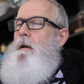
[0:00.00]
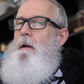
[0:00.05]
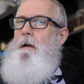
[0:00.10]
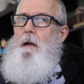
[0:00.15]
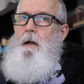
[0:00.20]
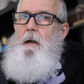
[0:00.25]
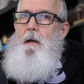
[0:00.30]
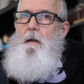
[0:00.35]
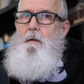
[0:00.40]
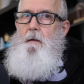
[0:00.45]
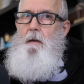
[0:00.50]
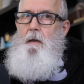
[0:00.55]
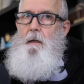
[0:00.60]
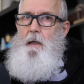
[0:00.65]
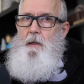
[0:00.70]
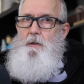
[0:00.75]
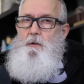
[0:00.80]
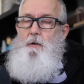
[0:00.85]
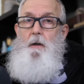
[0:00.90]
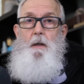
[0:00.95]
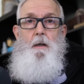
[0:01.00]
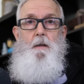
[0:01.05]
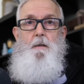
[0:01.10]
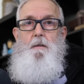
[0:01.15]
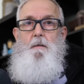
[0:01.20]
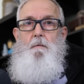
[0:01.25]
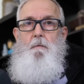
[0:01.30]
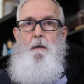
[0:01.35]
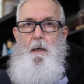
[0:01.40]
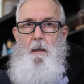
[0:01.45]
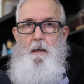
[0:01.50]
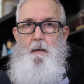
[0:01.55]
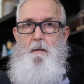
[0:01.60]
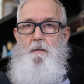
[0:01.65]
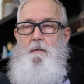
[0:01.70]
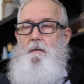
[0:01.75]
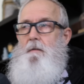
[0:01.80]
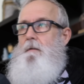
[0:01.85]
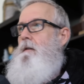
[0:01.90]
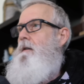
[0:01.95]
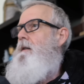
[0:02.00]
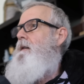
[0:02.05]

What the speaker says: and electronics aids.